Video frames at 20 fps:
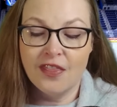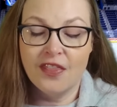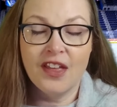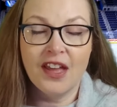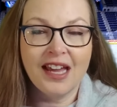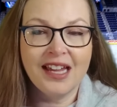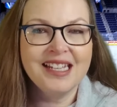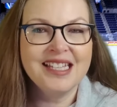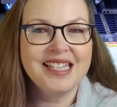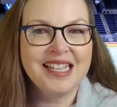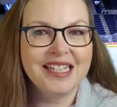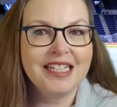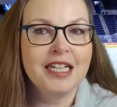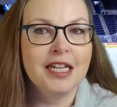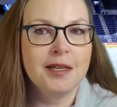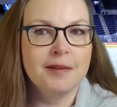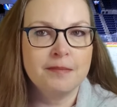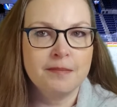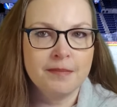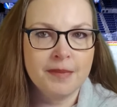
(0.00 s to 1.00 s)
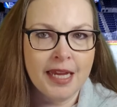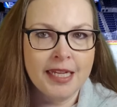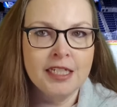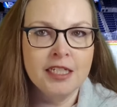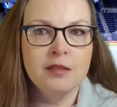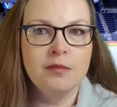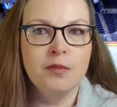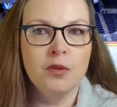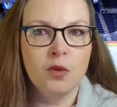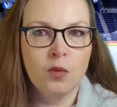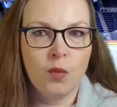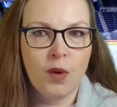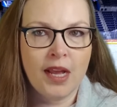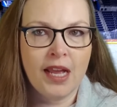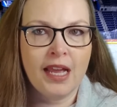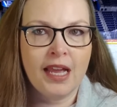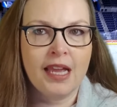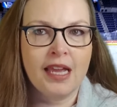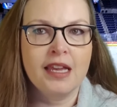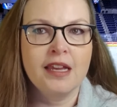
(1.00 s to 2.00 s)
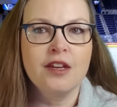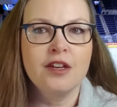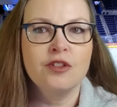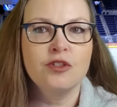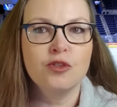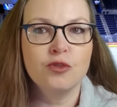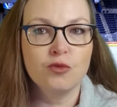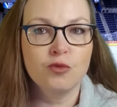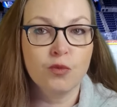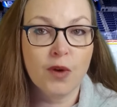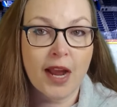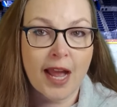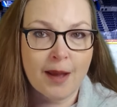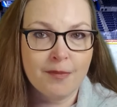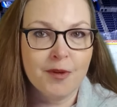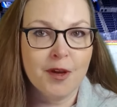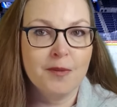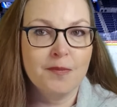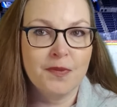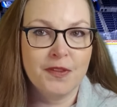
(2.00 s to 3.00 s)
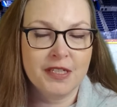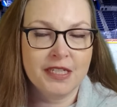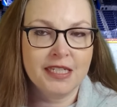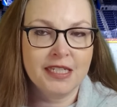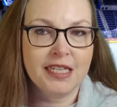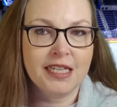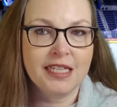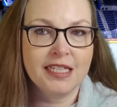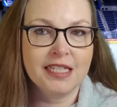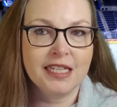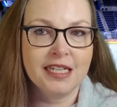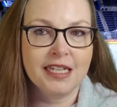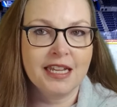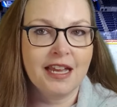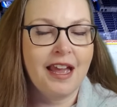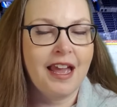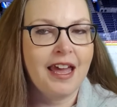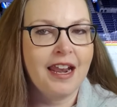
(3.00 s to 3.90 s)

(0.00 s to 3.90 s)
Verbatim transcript: That is a commendable way to wrap up the season.